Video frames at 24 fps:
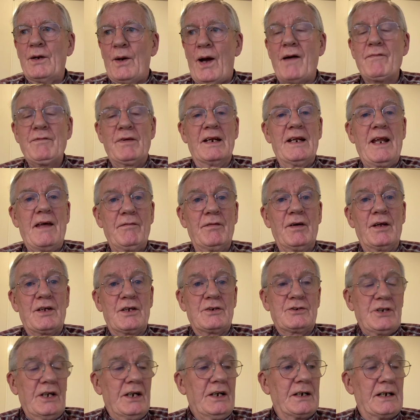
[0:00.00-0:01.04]
have
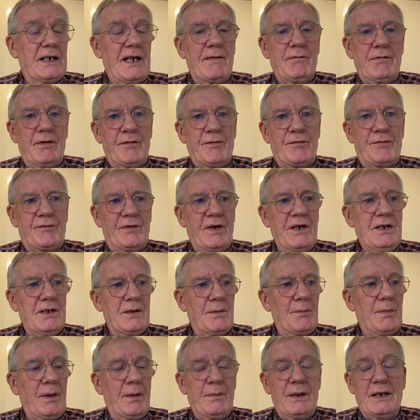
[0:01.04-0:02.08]
a certain level of
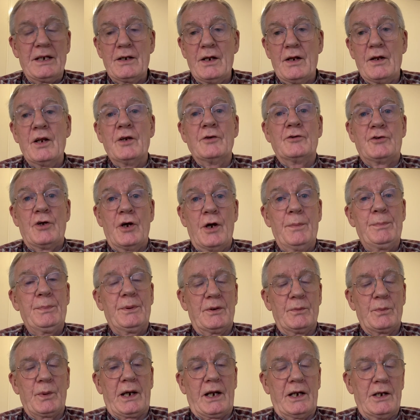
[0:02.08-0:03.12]
freedom. I mean, we
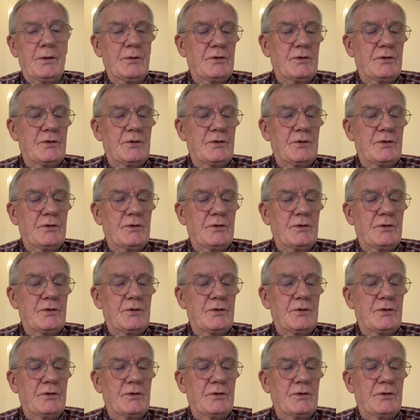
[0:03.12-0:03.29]
can